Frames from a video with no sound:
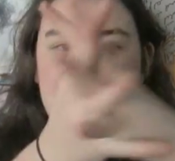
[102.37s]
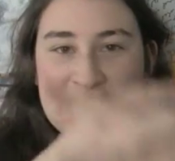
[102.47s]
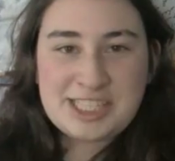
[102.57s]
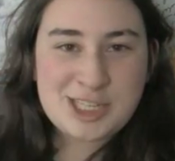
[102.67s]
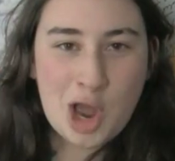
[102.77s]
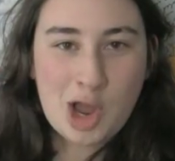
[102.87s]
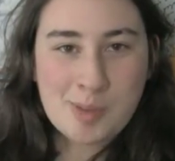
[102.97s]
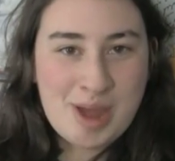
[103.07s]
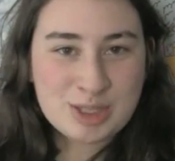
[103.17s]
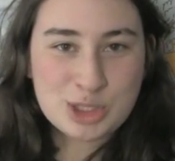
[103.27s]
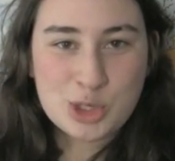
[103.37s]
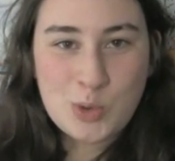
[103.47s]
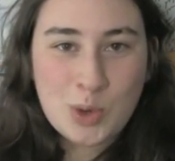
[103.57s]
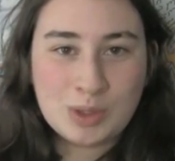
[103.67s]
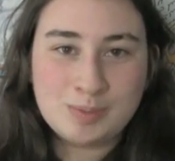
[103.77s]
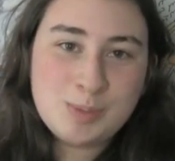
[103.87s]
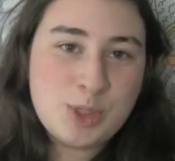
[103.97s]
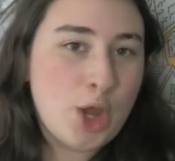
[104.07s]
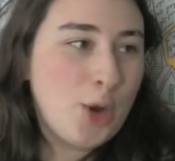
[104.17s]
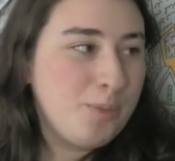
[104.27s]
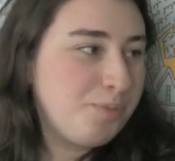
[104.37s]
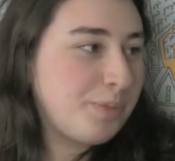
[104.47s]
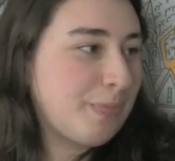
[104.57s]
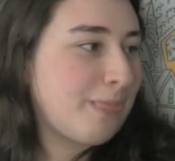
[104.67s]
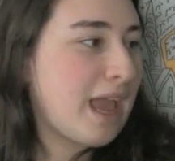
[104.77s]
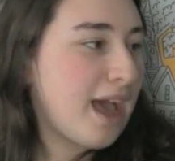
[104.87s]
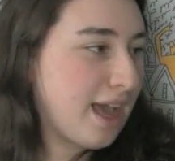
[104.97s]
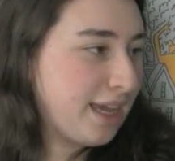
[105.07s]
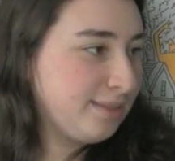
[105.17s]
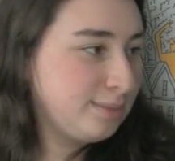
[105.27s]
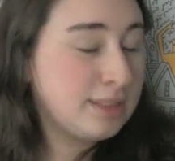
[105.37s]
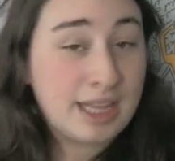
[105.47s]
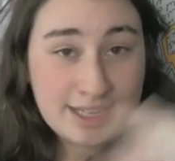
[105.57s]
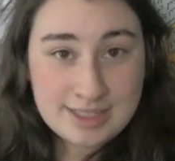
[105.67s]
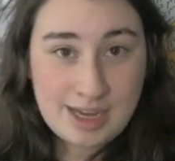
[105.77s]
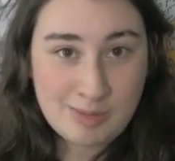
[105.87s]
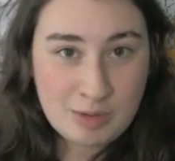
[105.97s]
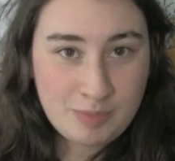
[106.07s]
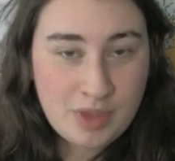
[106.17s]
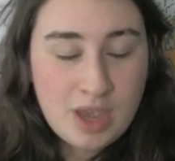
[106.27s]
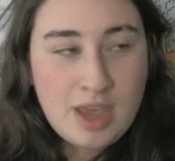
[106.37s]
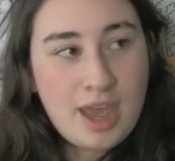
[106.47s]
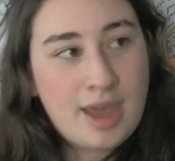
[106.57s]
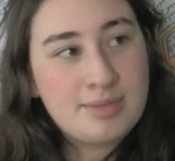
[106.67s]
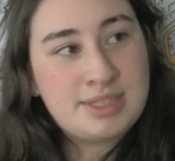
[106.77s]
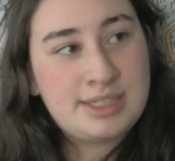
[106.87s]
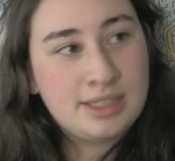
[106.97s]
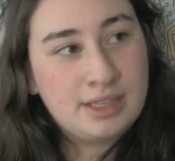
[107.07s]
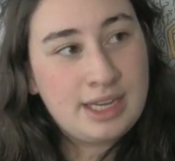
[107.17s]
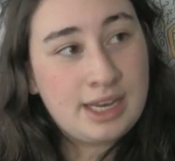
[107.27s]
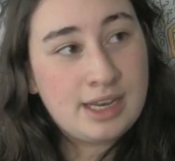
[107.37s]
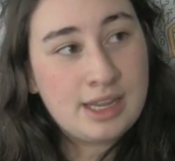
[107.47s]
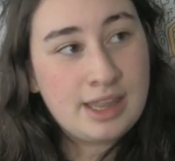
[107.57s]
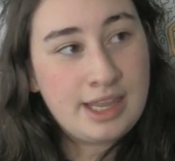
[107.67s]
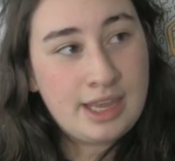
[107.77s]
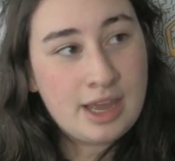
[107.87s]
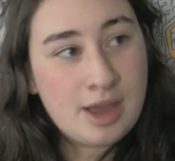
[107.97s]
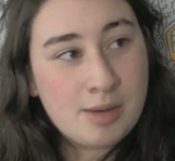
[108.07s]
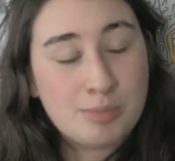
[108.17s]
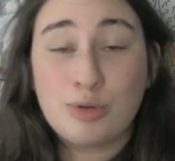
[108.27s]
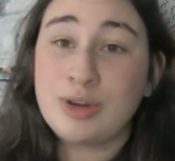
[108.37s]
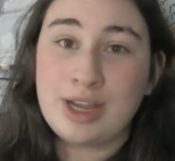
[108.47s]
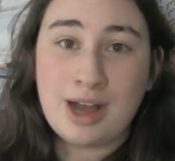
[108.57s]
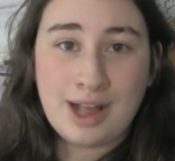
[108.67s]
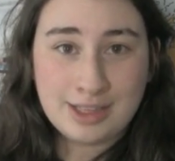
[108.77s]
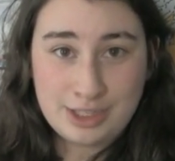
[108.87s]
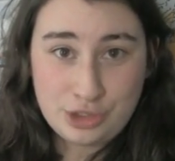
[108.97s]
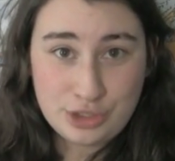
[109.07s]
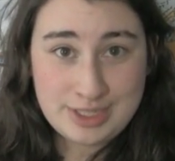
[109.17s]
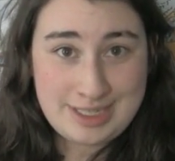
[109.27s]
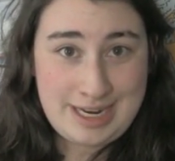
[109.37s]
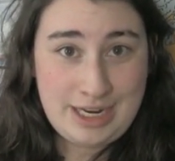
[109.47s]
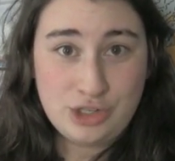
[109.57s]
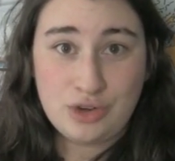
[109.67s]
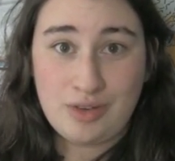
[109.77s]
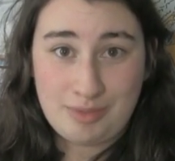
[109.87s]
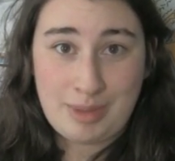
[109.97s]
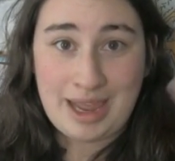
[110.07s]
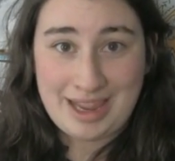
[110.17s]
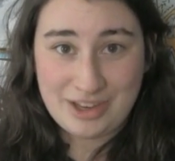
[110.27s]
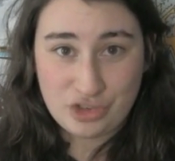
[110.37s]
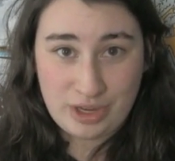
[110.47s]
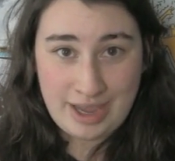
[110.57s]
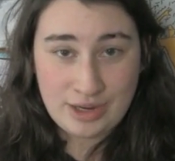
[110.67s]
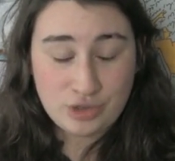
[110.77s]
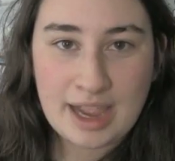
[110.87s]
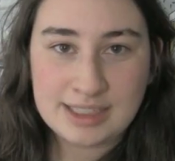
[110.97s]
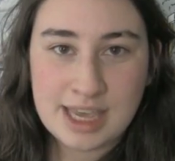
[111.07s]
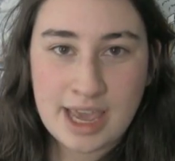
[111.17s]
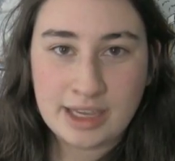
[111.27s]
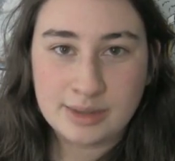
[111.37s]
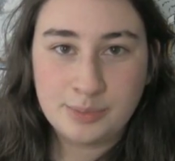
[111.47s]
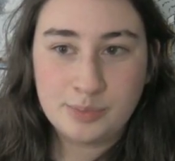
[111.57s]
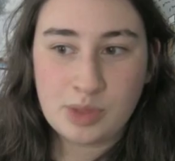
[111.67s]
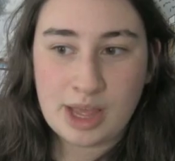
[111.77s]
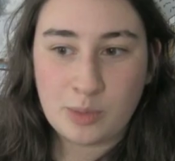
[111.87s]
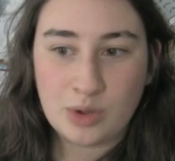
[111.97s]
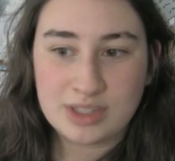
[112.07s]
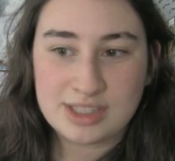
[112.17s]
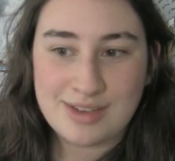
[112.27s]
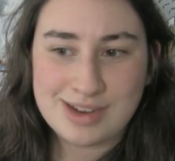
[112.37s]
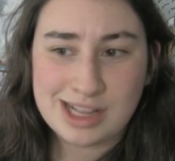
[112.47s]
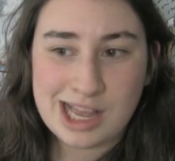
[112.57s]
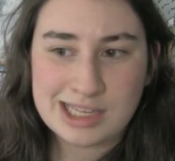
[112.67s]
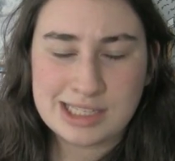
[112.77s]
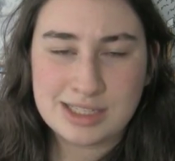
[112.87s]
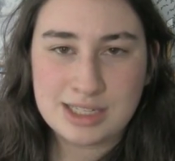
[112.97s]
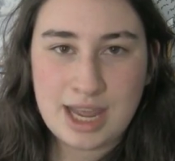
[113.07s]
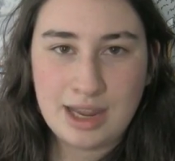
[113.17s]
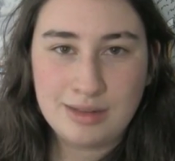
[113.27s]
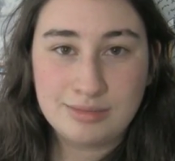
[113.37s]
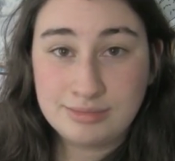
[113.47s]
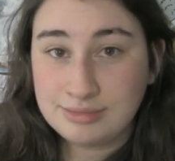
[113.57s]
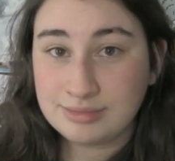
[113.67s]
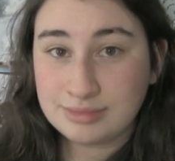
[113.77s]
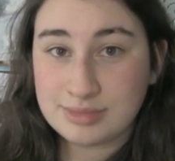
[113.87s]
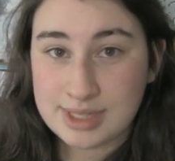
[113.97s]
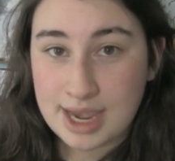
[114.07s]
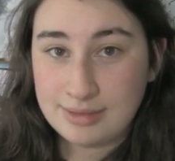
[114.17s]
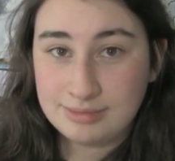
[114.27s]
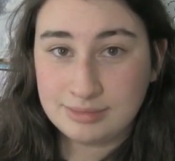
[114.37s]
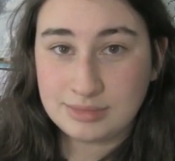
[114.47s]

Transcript: Let's talk about school. So, I, like Simon, am still in the pre-college stage of my education. I take, like, what, 7 classes a day? Yeah.